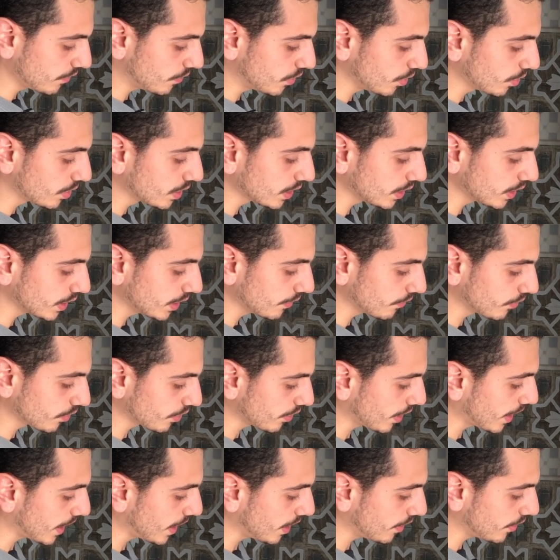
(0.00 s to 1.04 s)
If you could leave
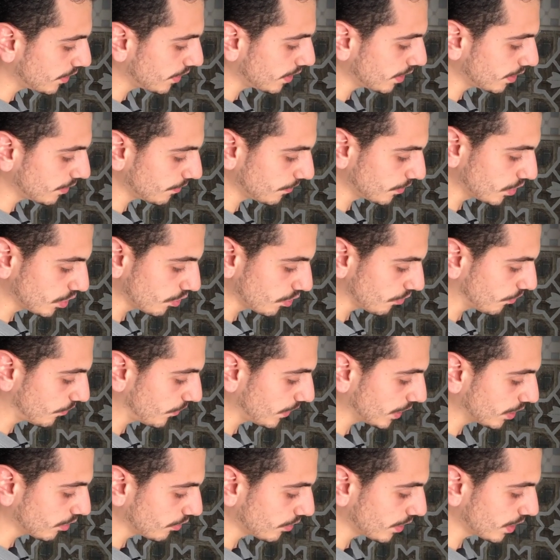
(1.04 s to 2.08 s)
your
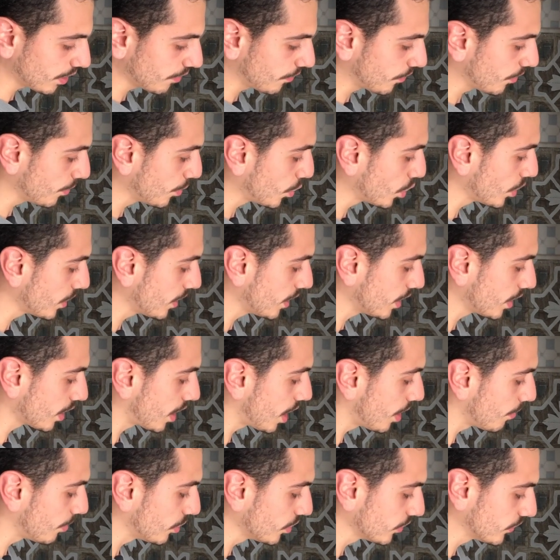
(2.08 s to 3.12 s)
finger there for more than a
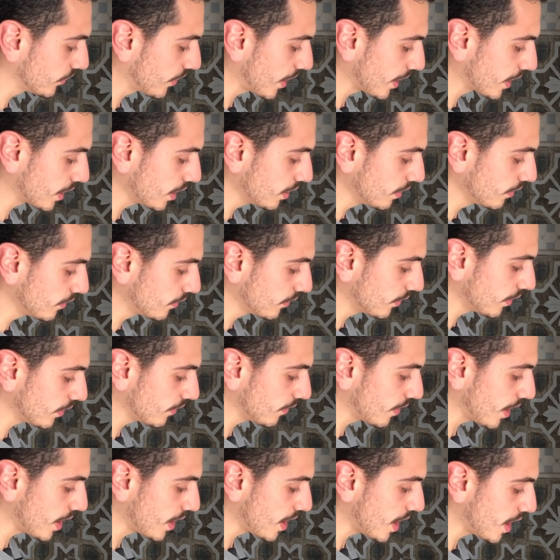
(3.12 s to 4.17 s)
couple seconds, it's
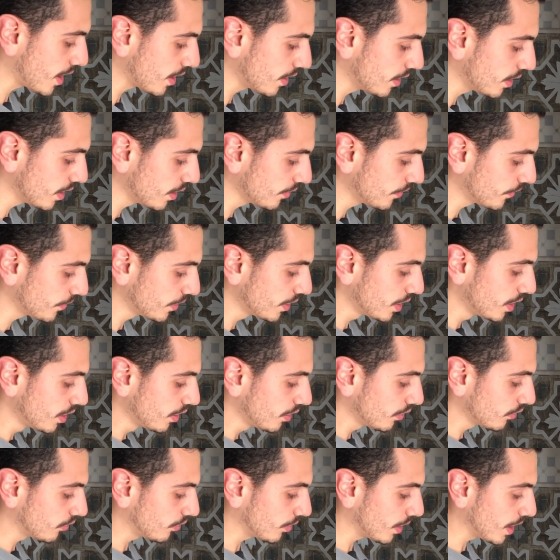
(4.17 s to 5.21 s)
not hot enough.
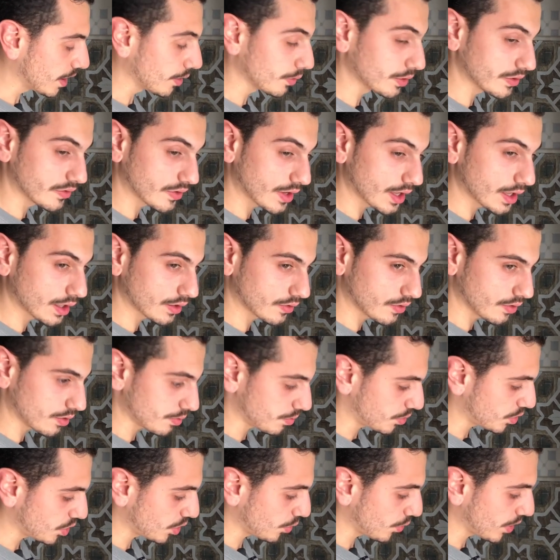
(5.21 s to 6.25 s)
So now it's getting to the
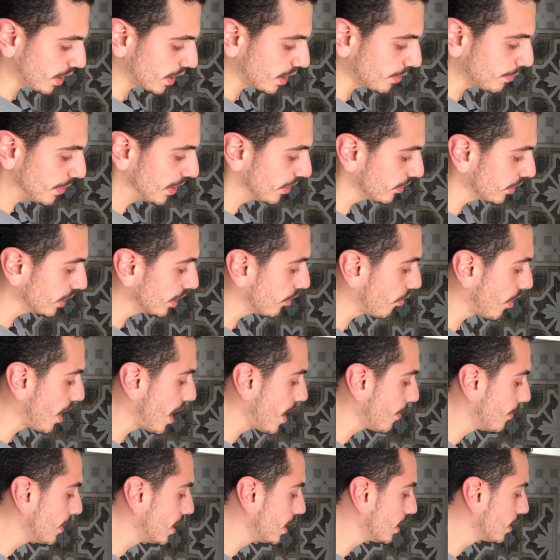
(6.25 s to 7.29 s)
point where I can barely
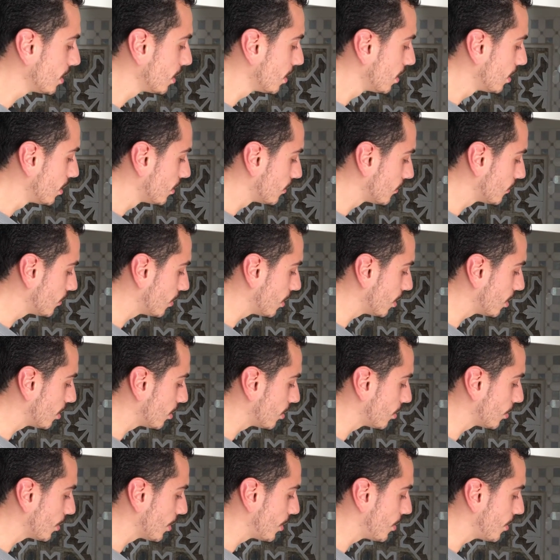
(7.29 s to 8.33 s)
grab it.
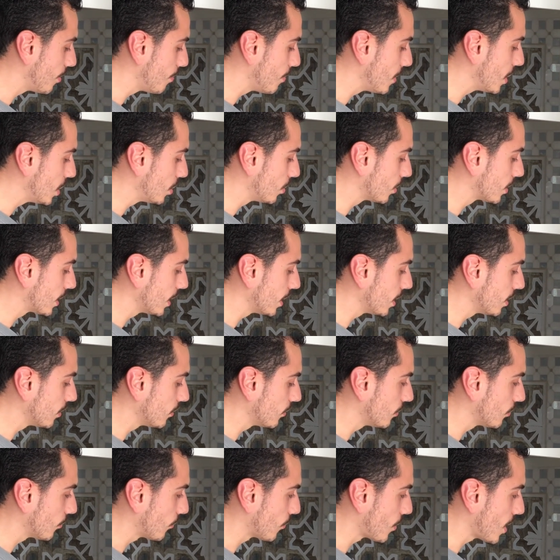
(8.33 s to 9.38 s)
So the milk
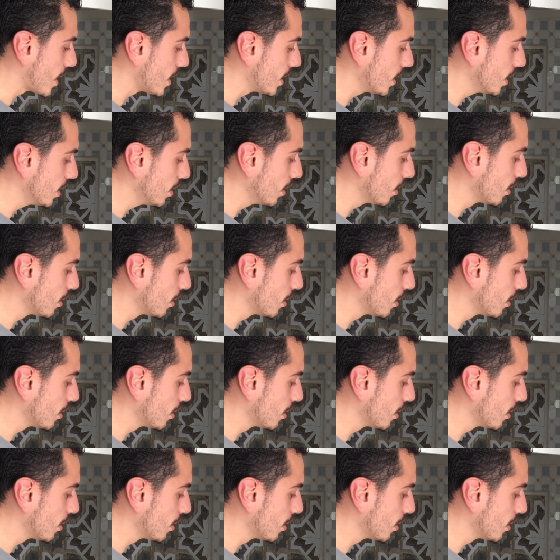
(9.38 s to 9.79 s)
is ready.